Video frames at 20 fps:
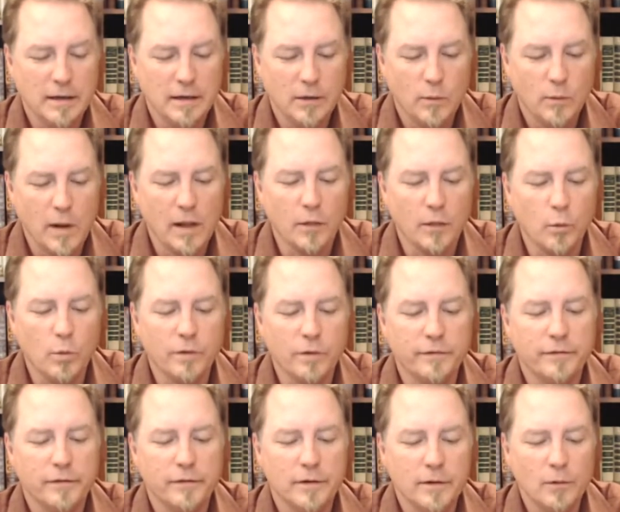While the
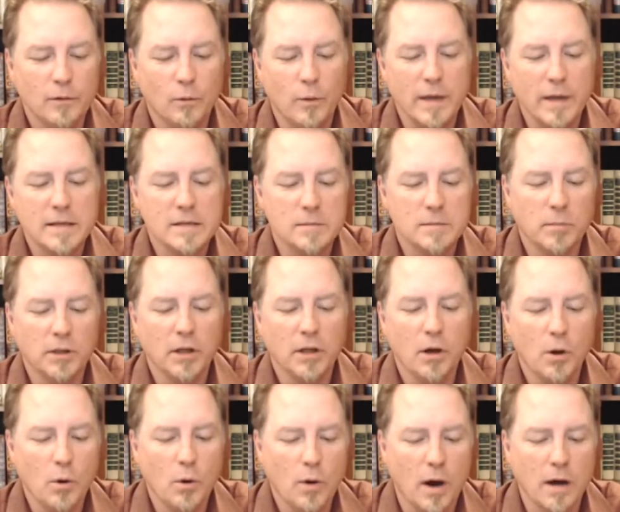wolf waits
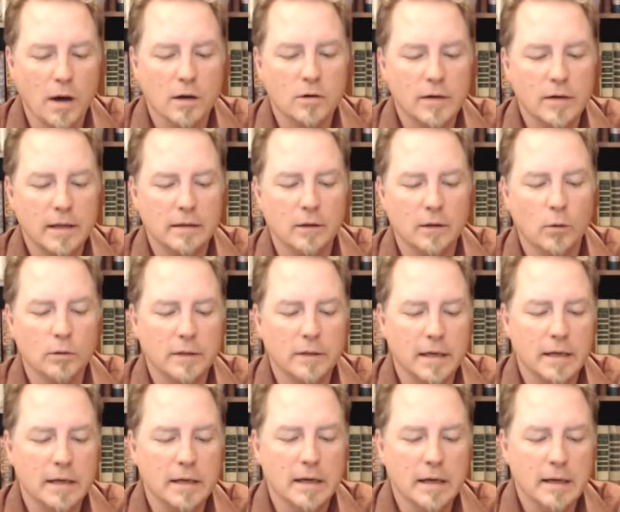below, hungry and
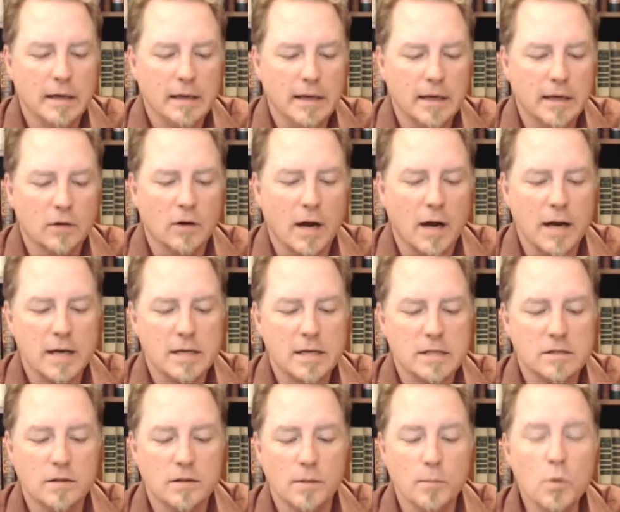lonely, he cries
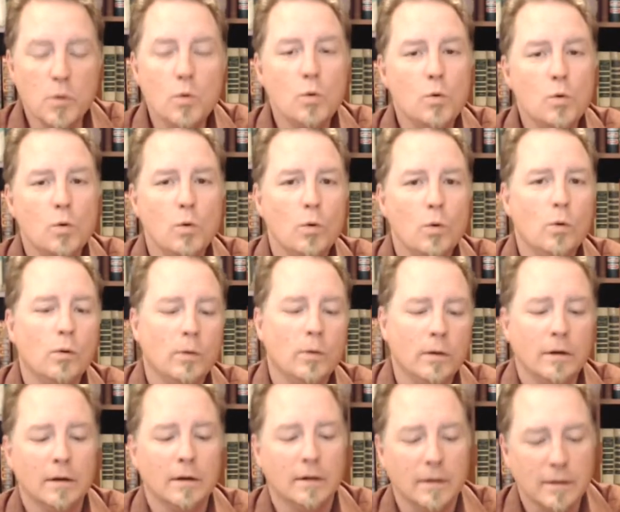to the
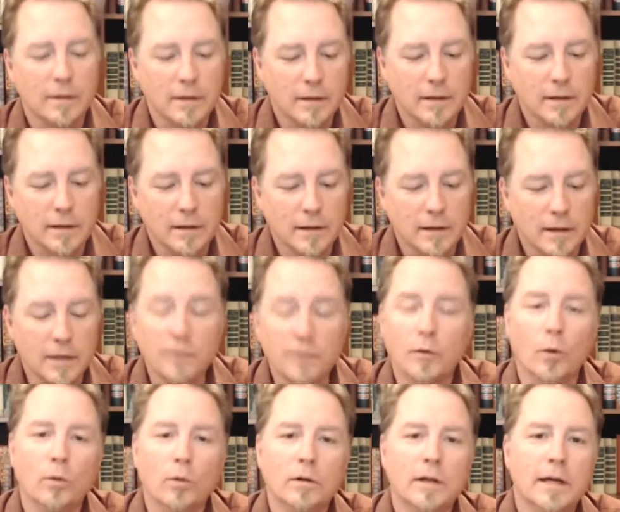moon, If
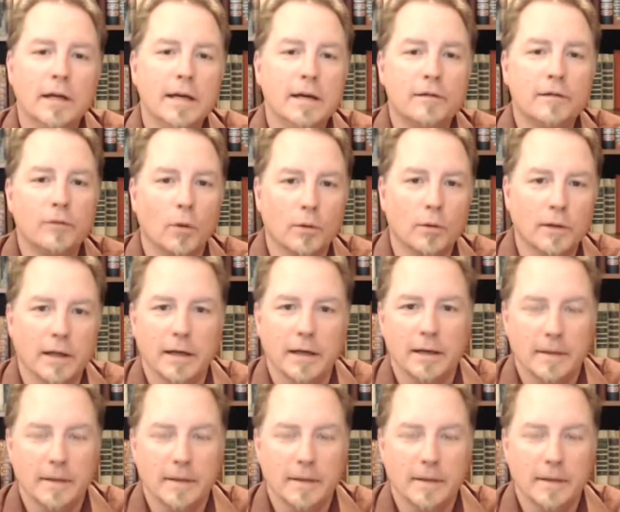only, if only.